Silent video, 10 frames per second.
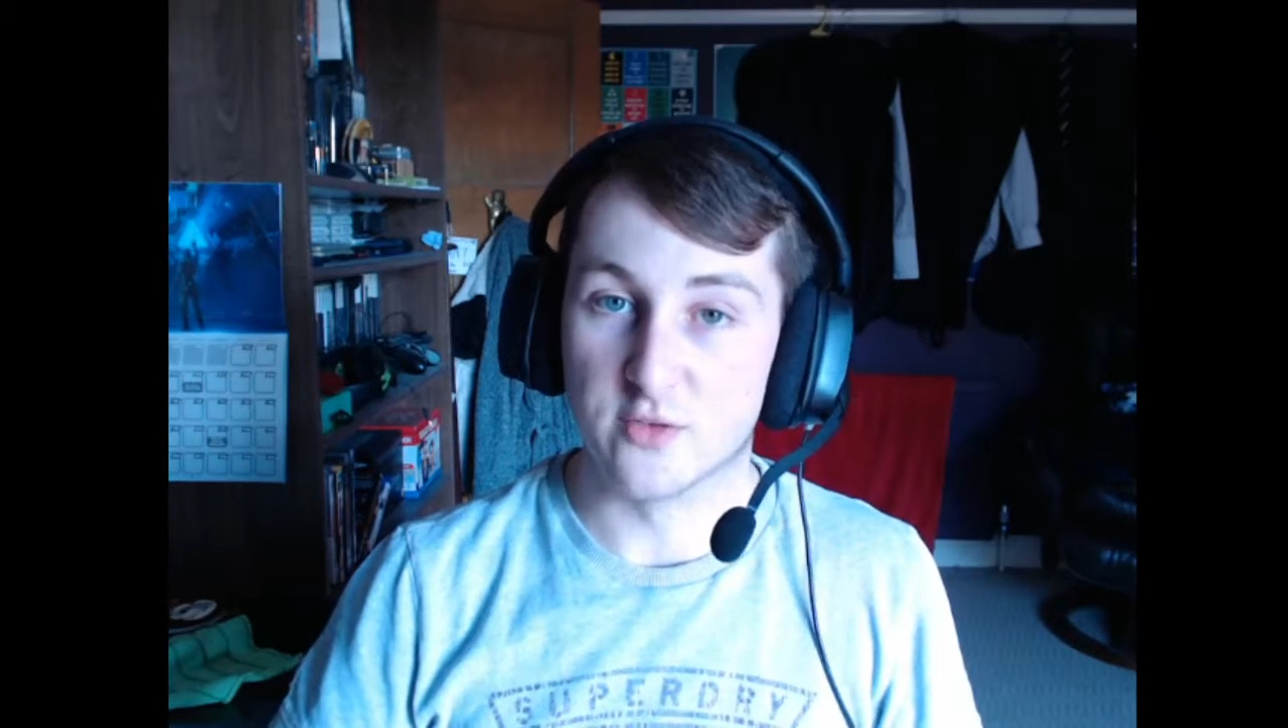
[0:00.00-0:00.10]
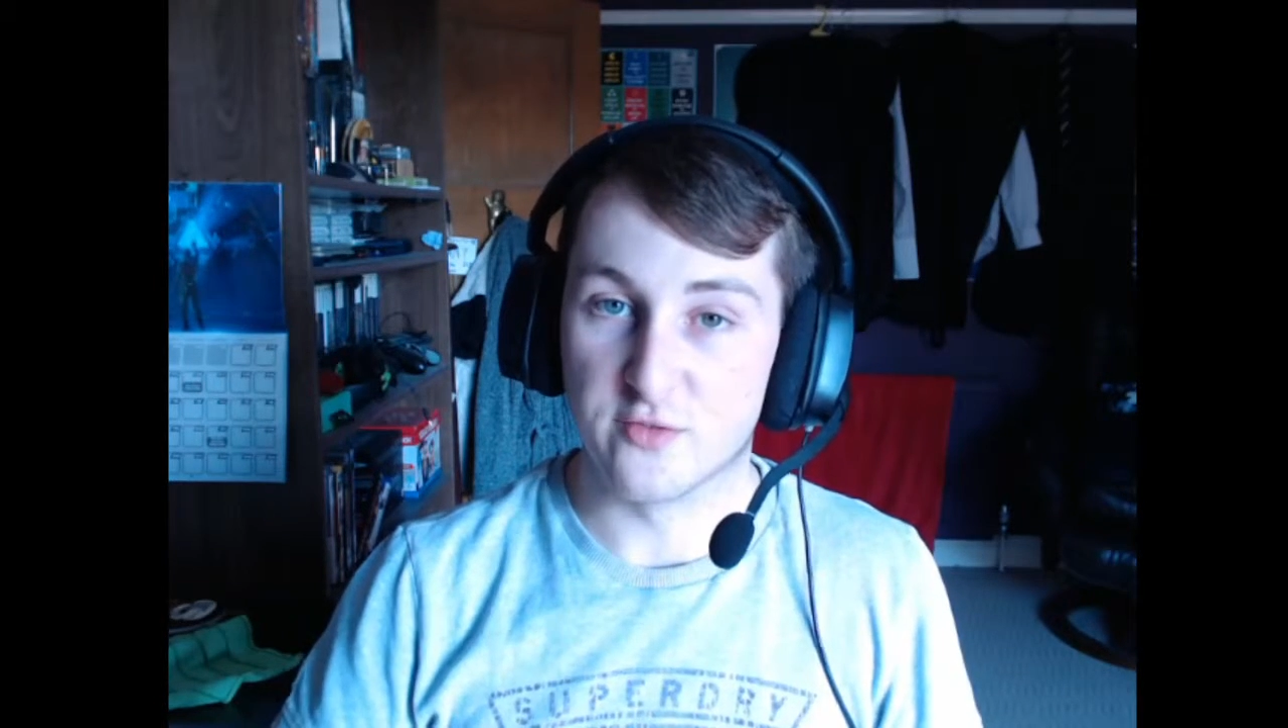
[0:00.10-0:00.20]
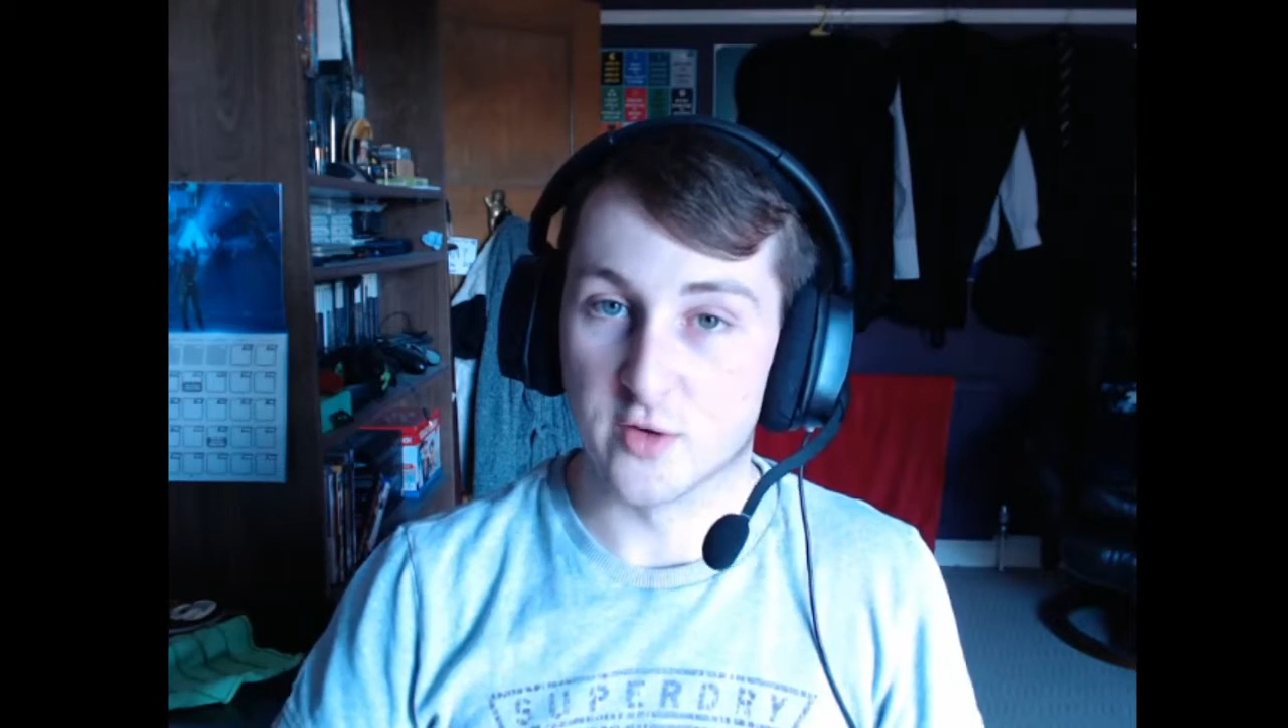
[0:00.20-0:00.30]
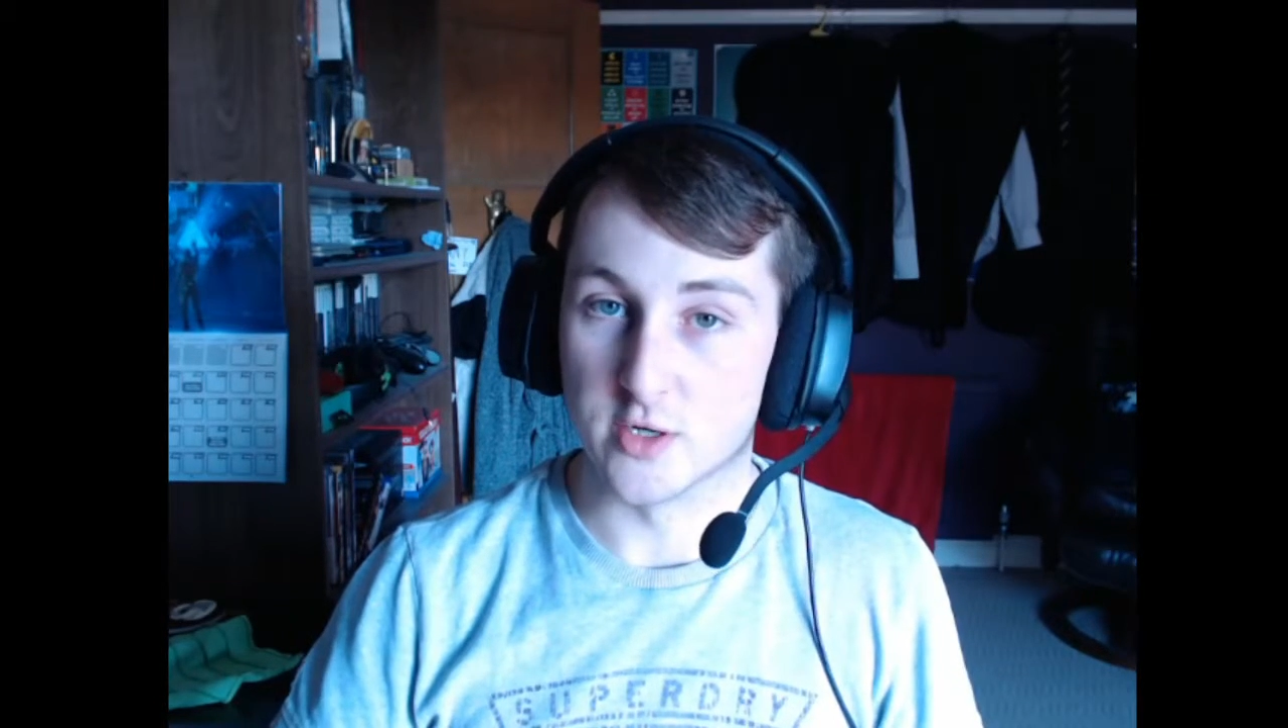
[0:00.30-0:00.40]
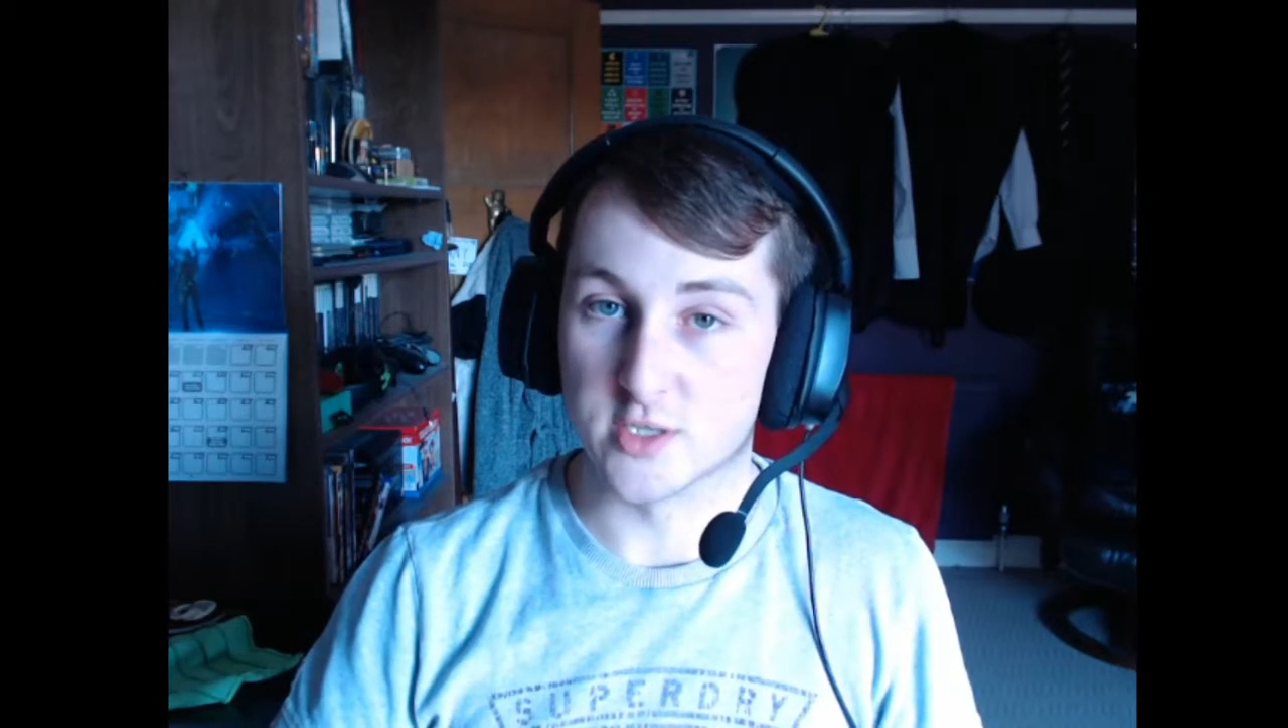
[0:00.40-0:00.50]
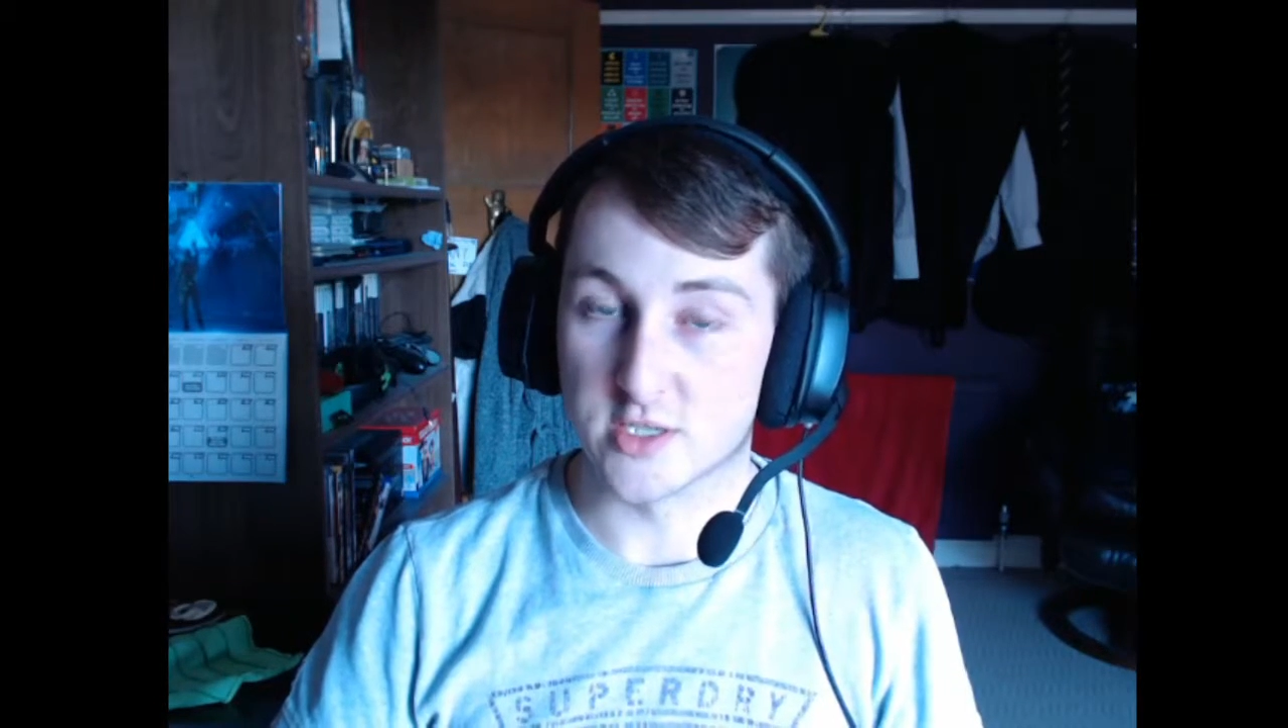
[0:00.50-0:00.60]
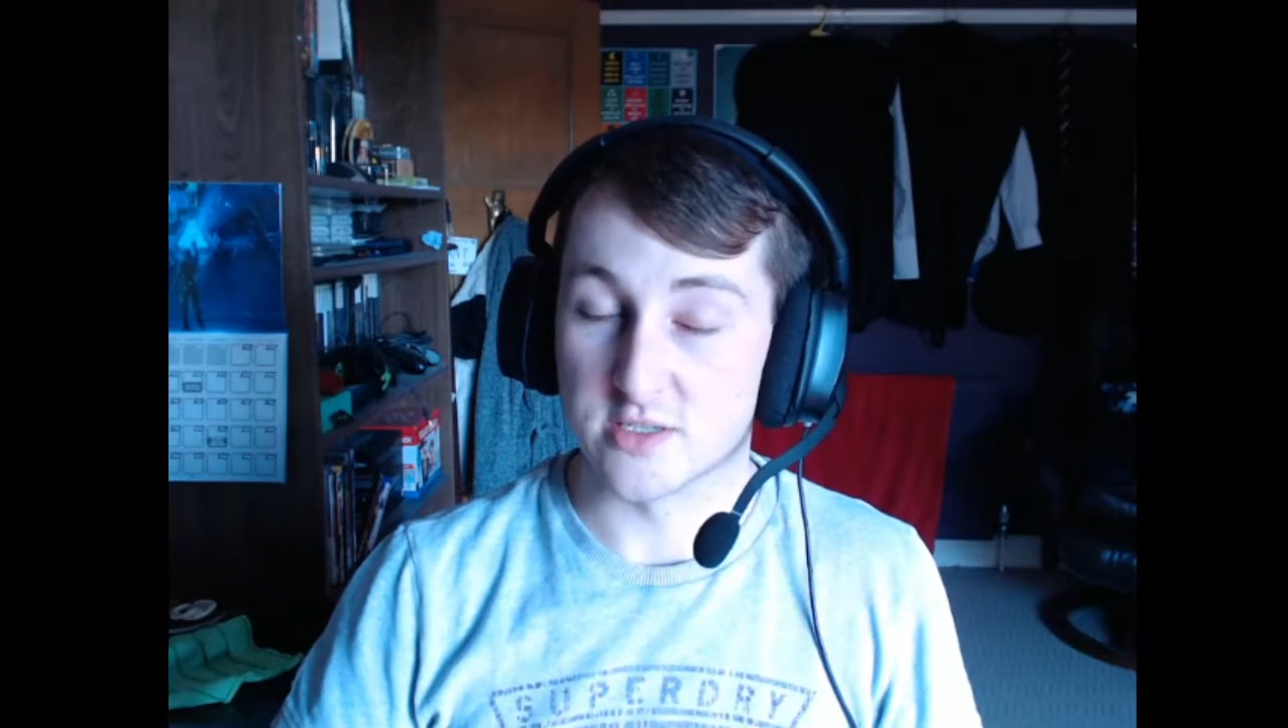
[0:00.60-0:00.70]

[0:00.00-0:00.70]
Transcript: first